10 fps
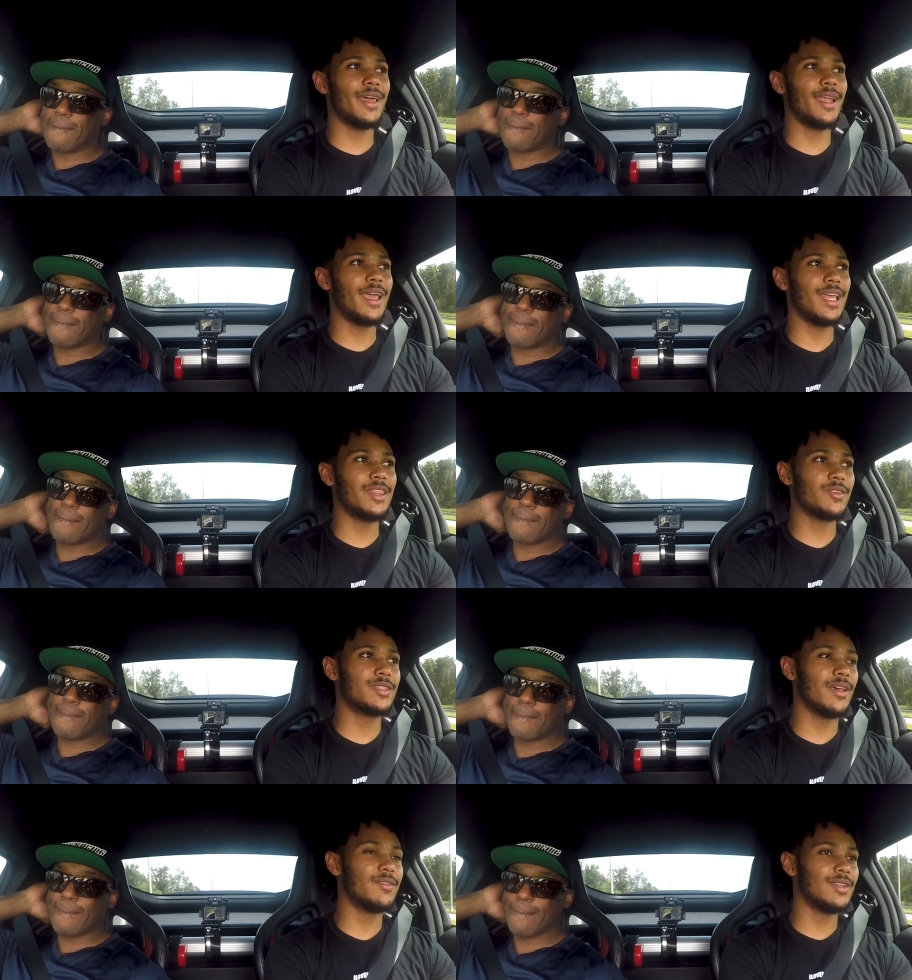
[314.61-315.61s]
Speaker 1: NA
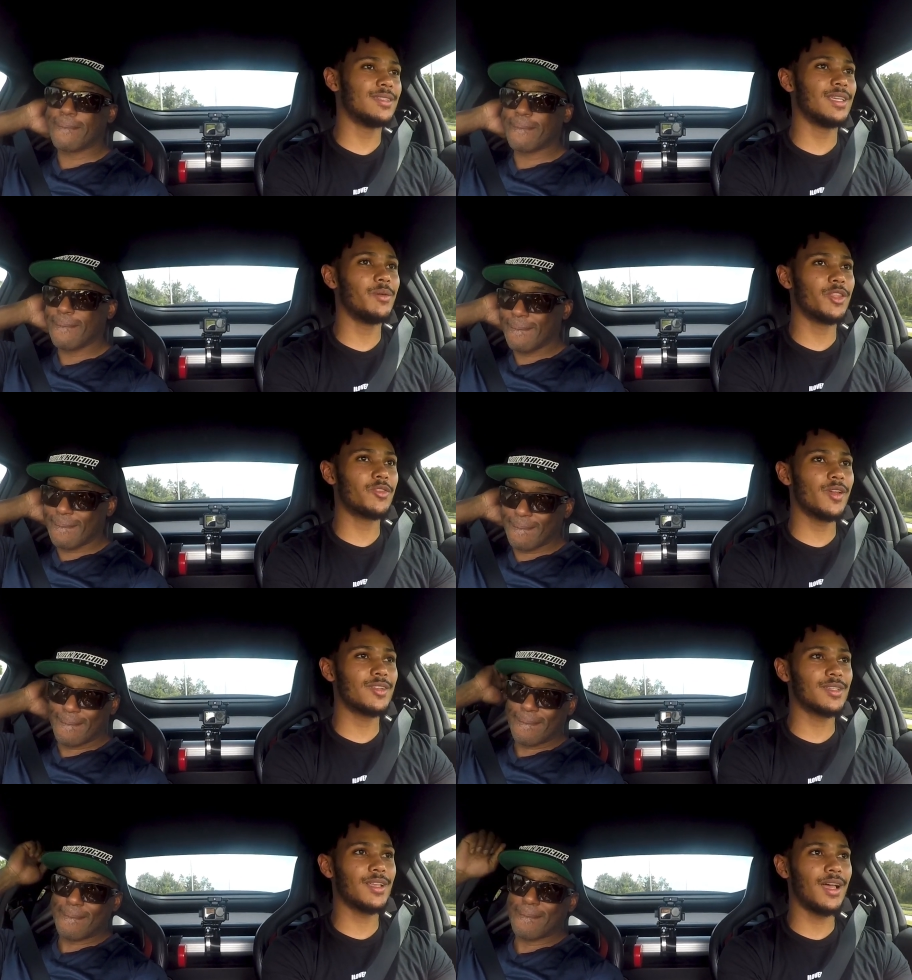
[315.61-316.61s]
370Z with a
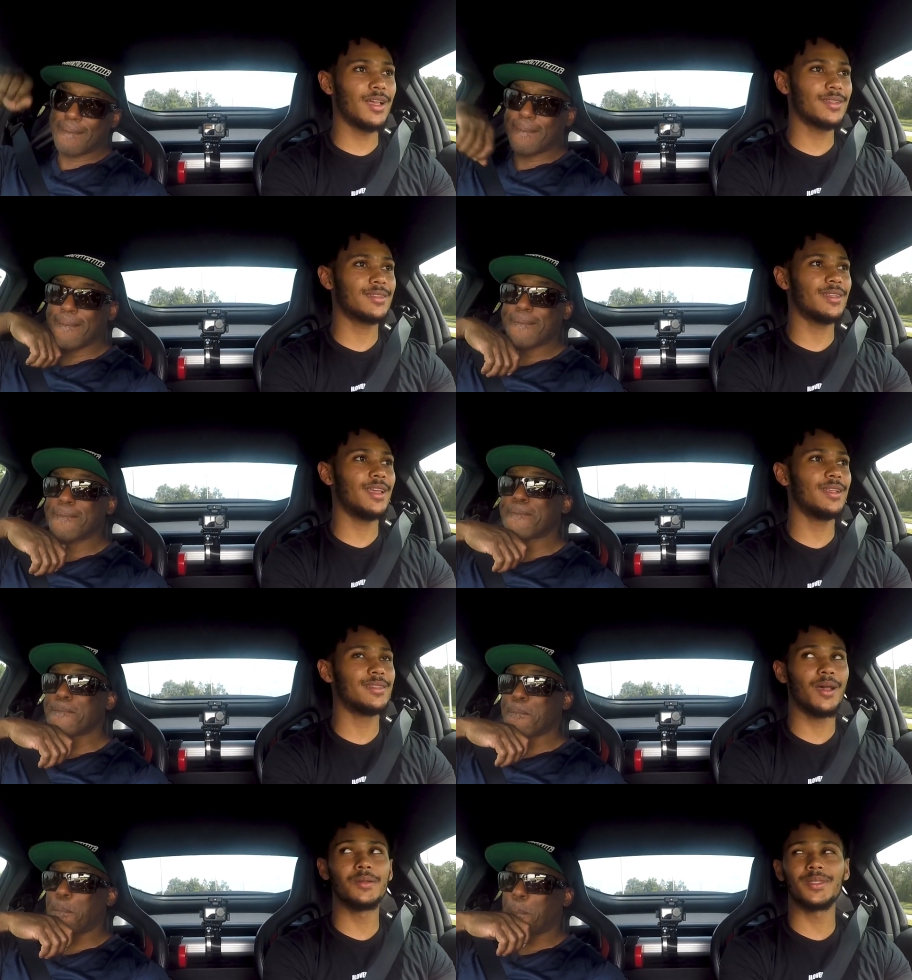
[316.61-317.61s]
3-inch exhaust, it
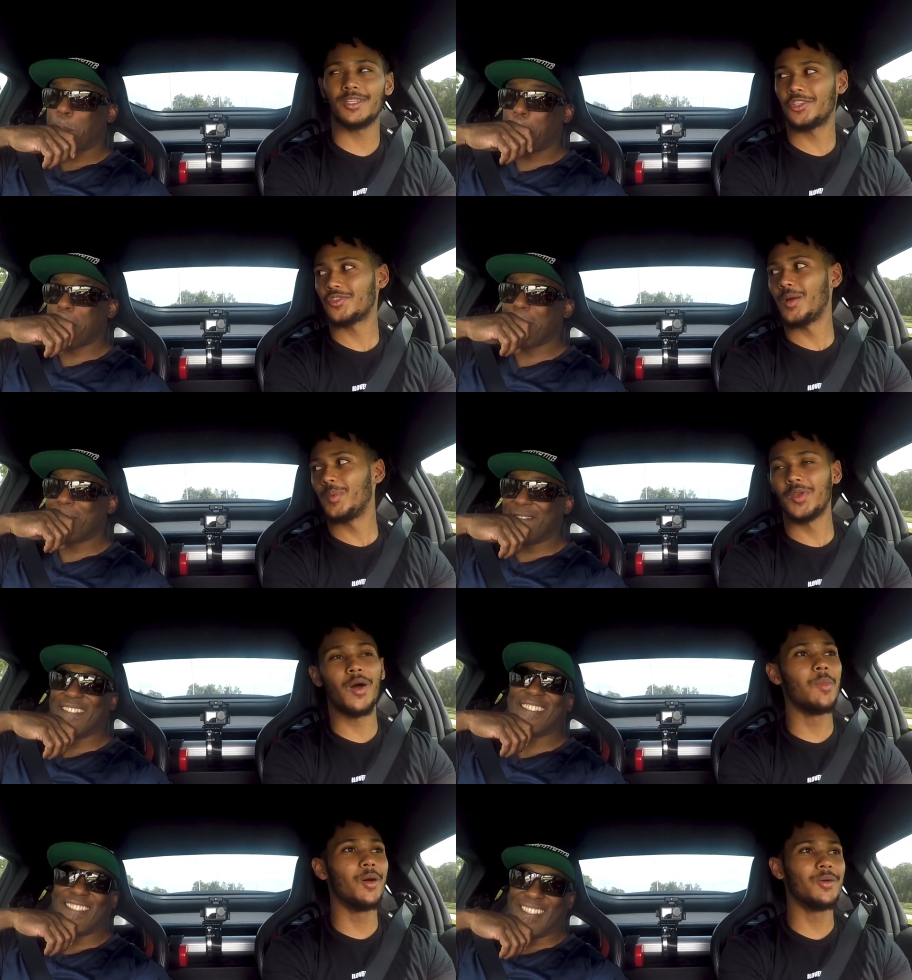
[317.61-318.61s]
sounds like a trumpet
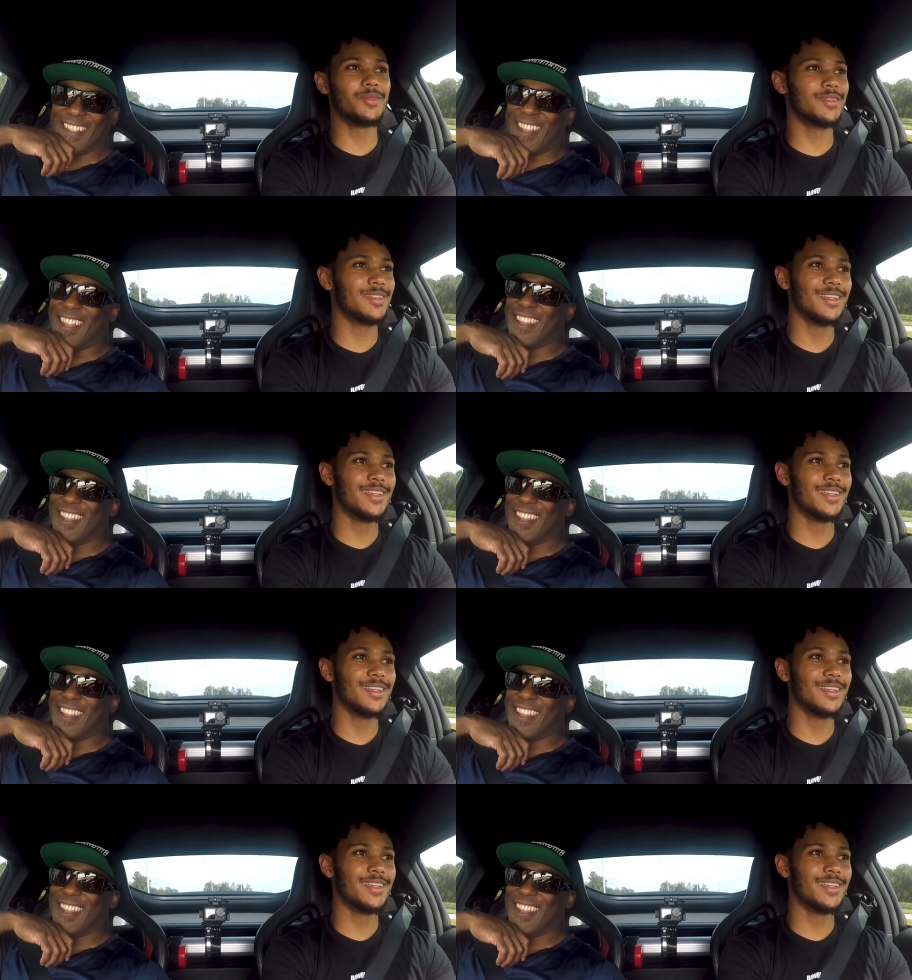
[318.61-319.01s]
almost.